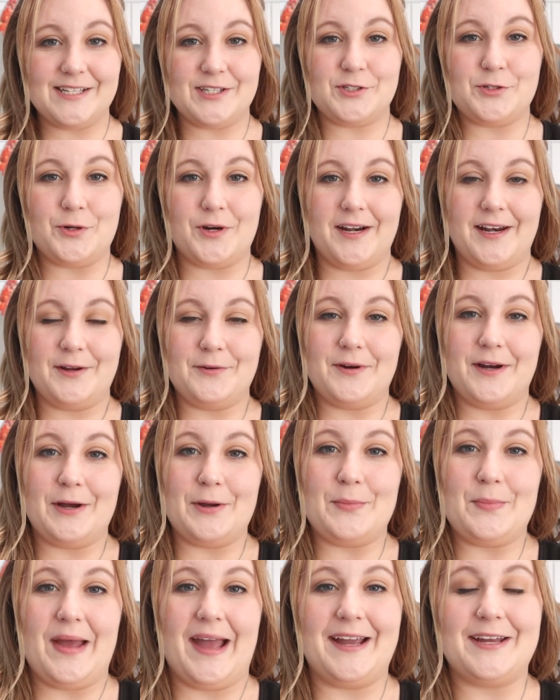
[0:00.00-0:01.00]
it's Courtney.
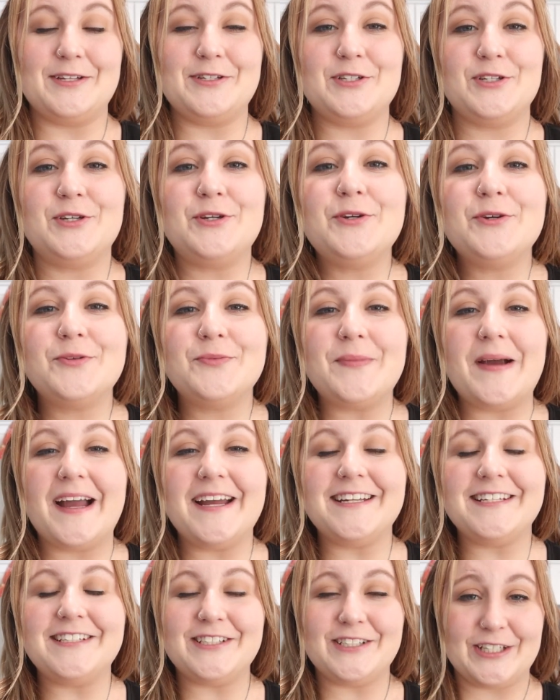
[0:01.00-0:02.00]
Welcome back to
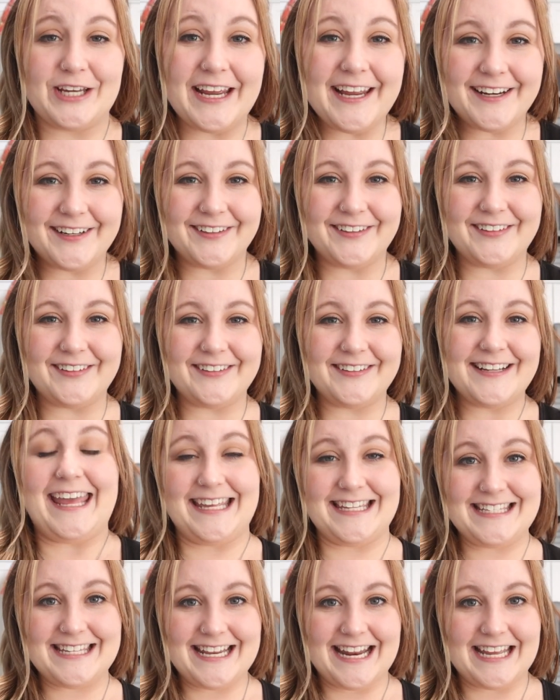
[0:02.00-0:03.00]
my channel.
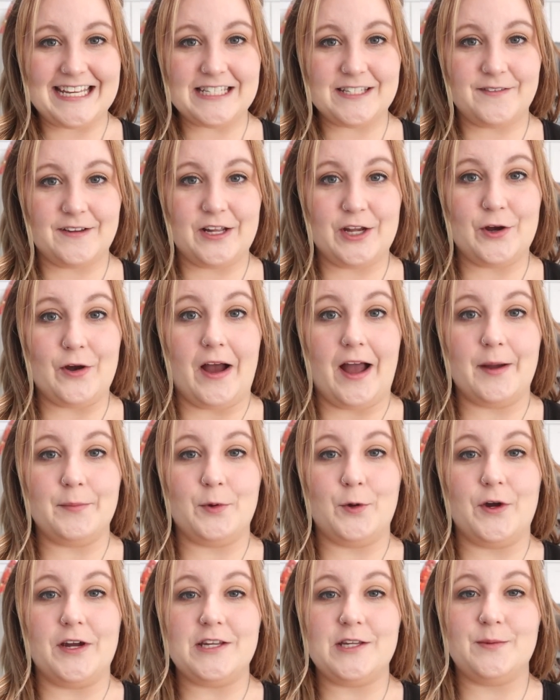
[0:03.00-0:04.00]
In today's video,
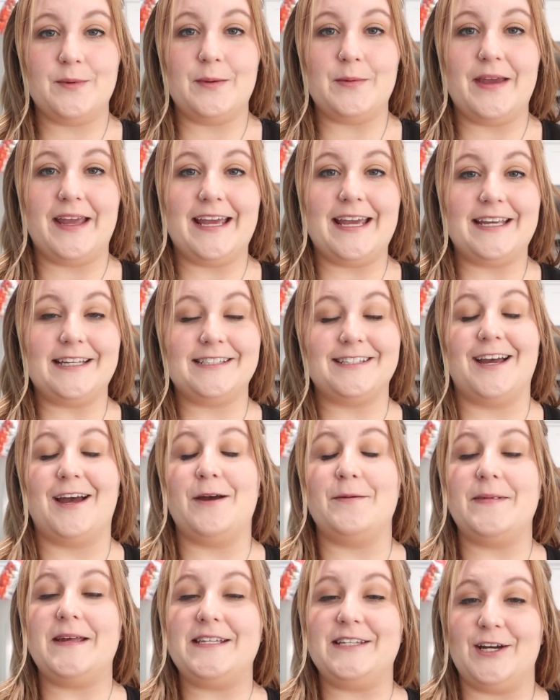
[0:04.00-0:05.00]
I'm going to be making
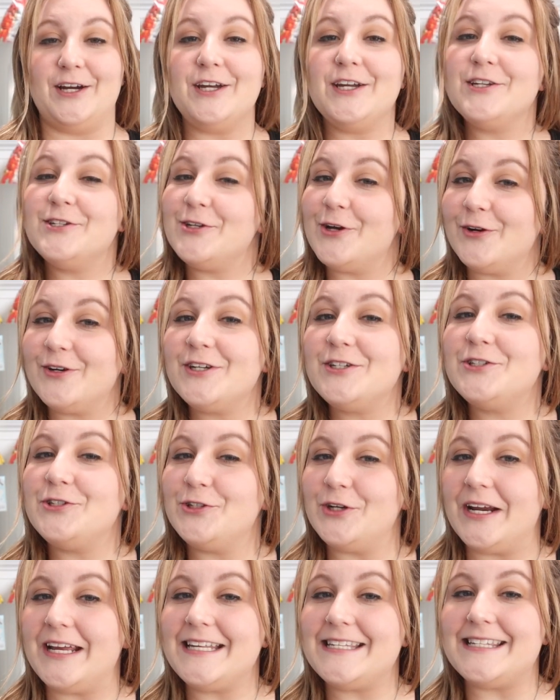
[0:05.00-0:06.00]
some Dunkin Donuts
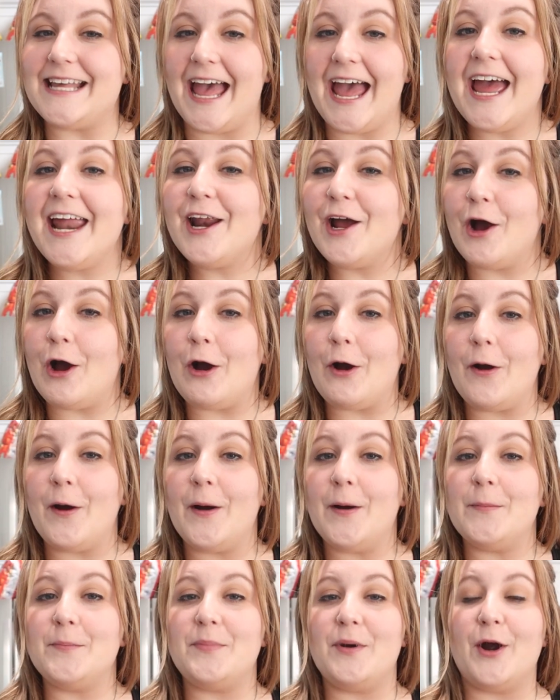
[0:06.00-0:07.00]
drinks at
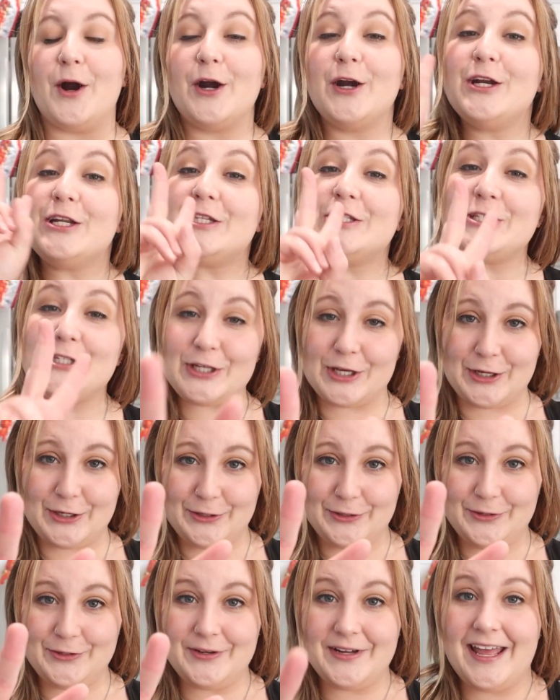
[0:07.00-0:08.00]
home part
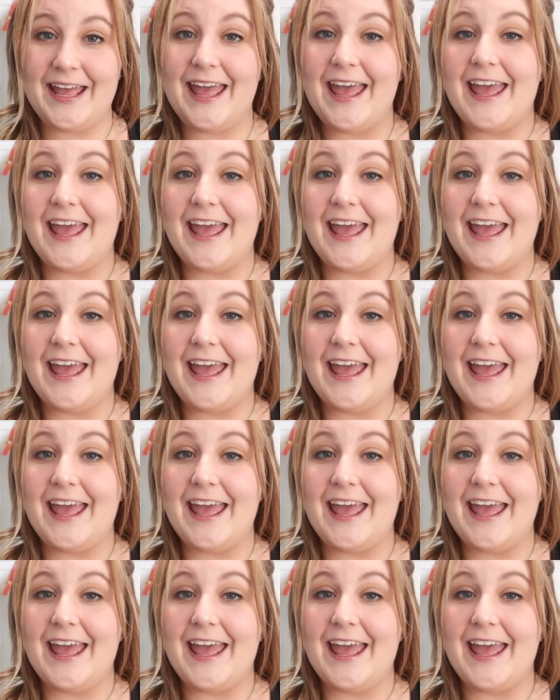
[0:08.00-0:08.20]
2.